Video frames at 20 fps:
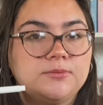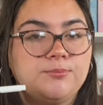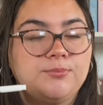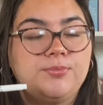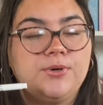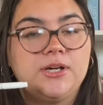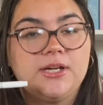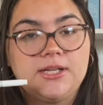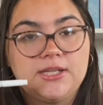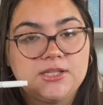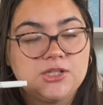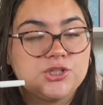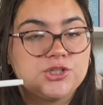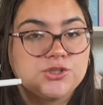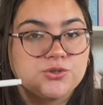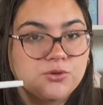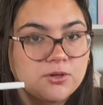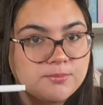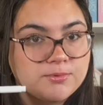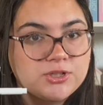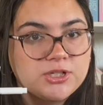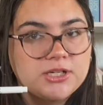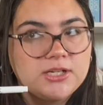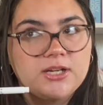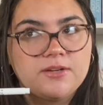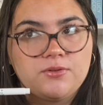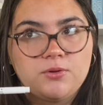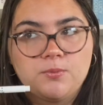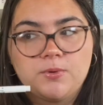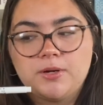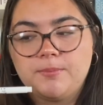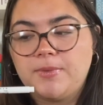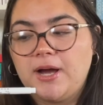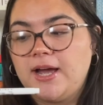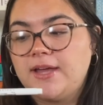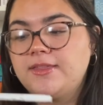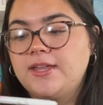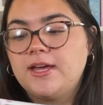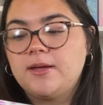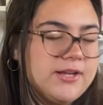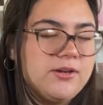put in the description if you want to buy them.